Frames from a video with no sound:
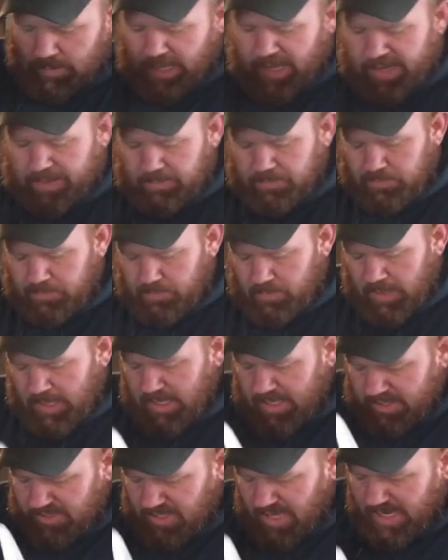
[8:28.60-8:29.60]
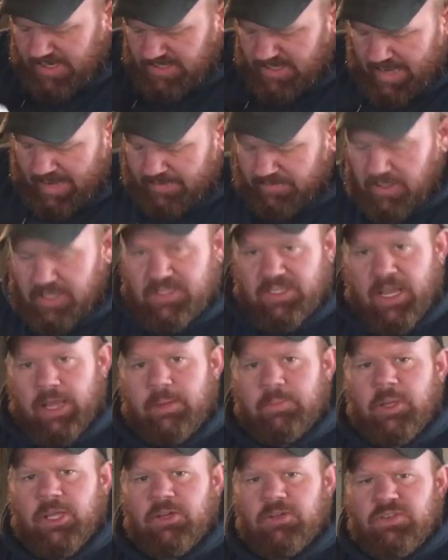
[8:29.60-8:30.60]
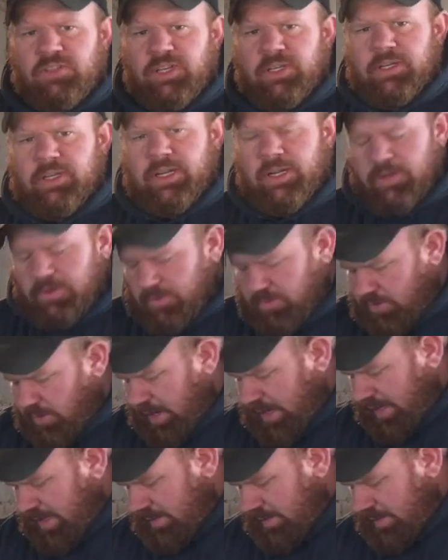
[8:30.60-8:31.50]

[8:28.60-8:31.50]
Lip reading: And it's nice to have these hay bales sitting here so I